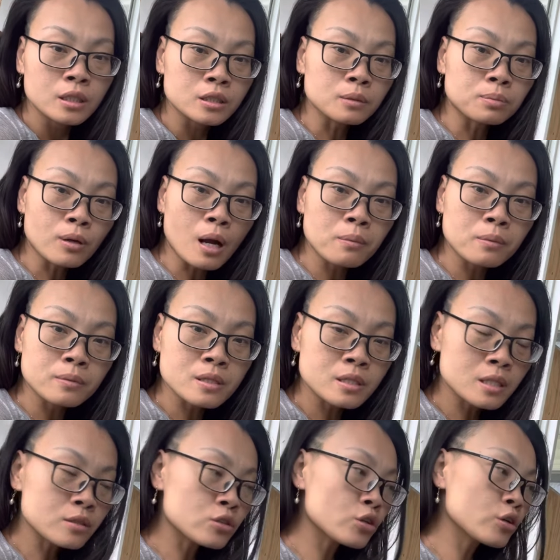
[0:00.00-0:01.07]
The problem is
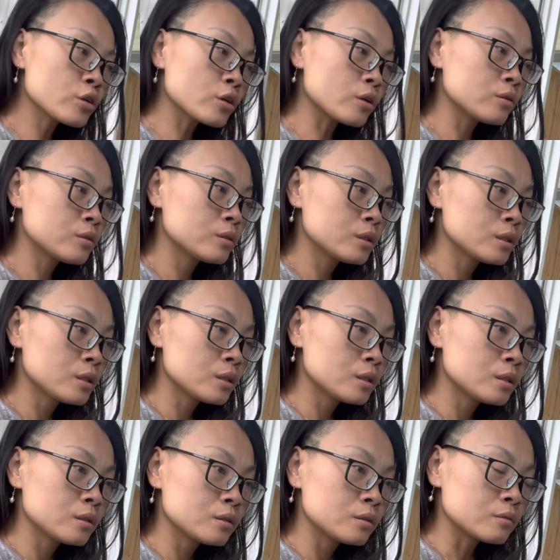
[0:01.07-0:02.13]
internal,
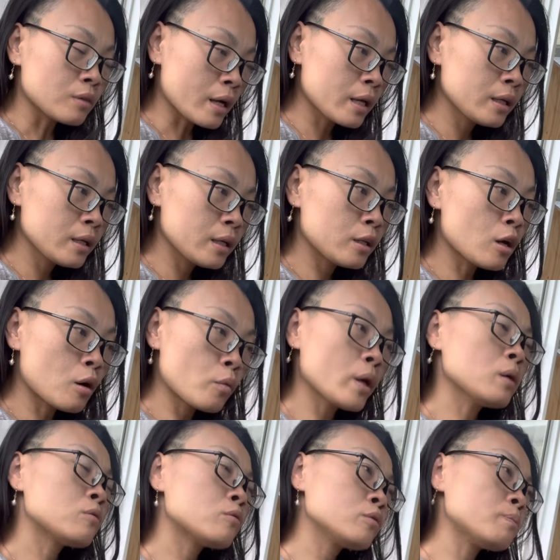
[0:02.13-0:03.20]
right? And now
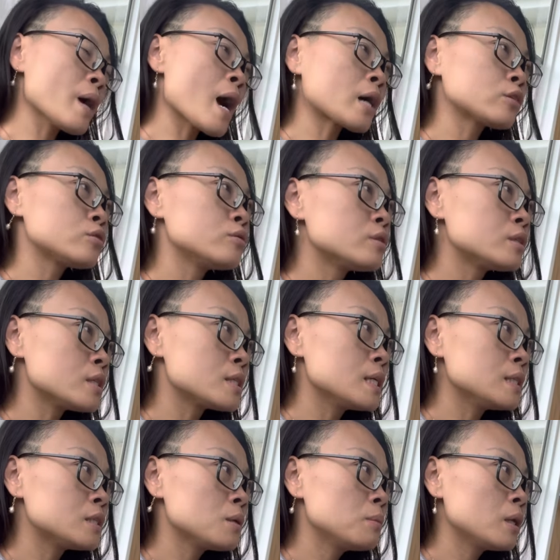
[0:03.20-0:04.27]
when we back to this
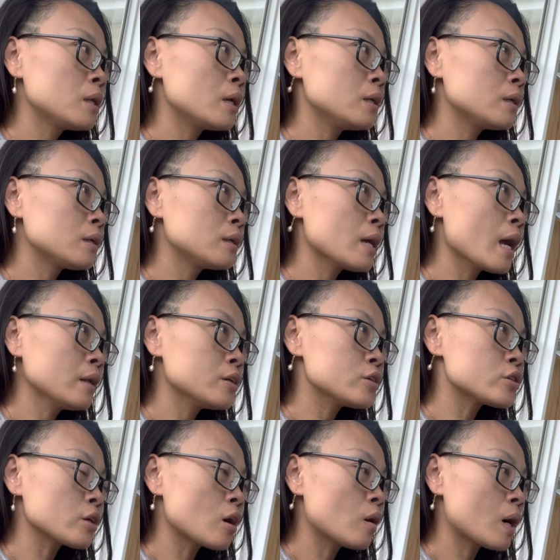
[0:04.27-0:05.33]
intimidating
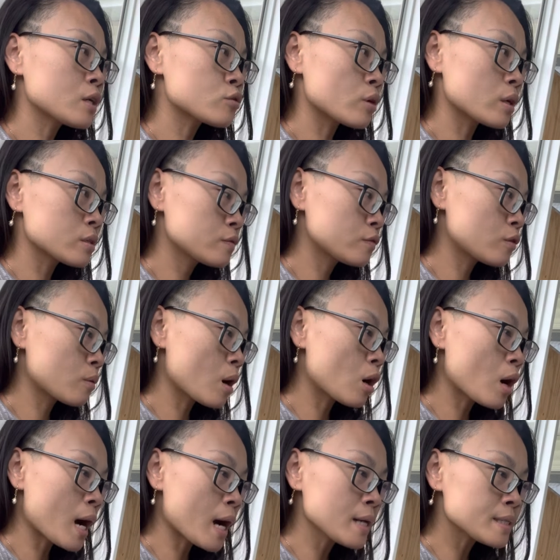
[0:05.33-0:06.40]
energy, how I transform, how
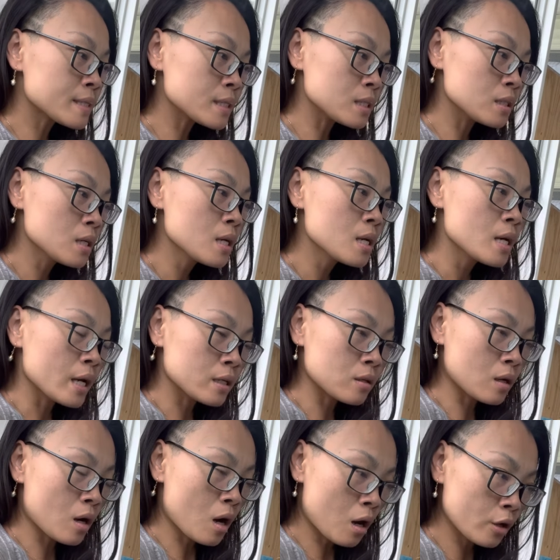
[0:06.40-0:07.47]
I see, and
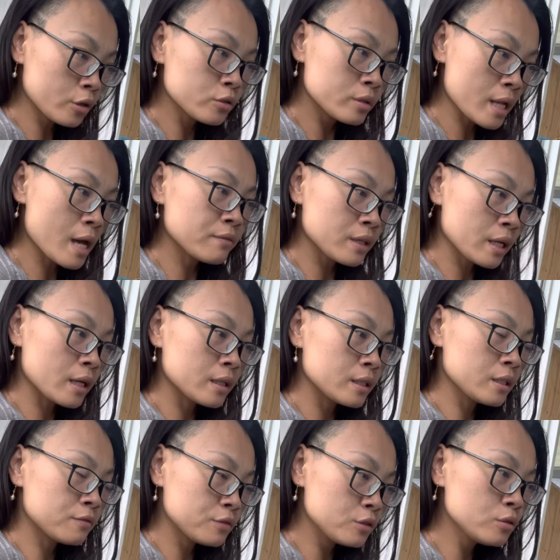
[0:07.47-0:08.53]
uh, how you navigate.
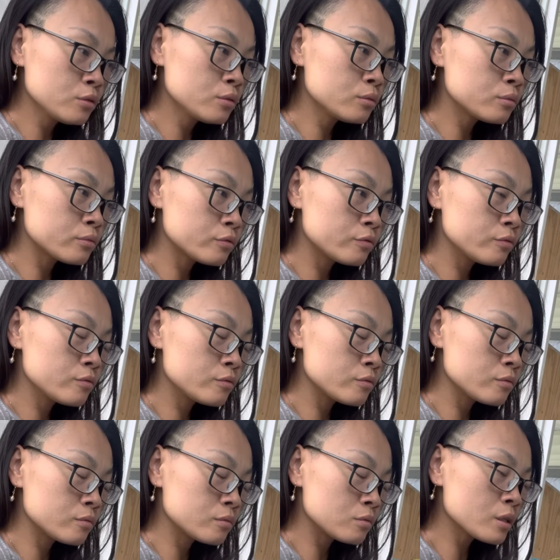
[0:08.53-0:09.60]
If you
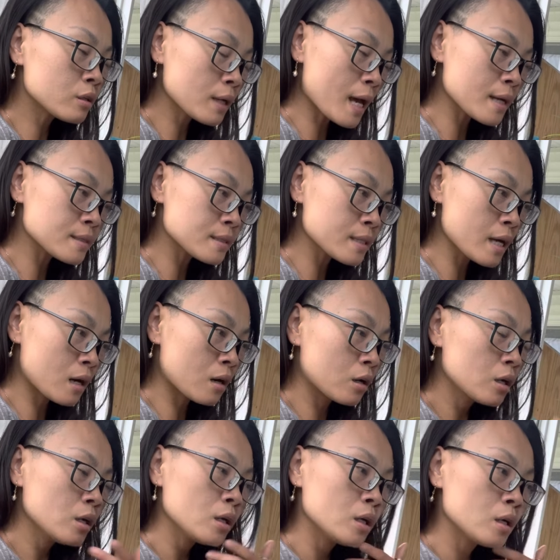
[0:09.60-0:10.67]
realize there
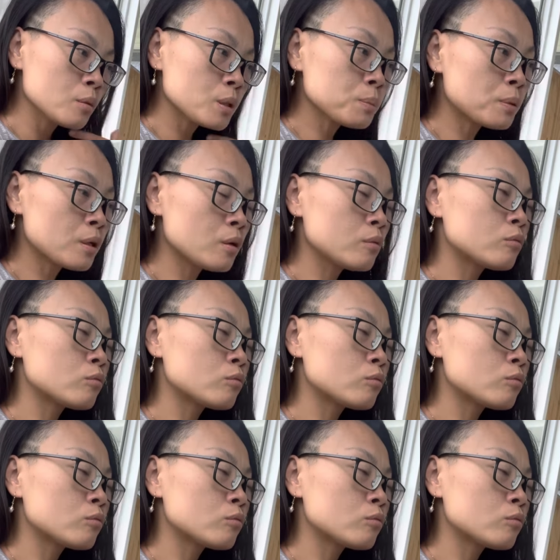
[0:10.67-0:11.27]
are people,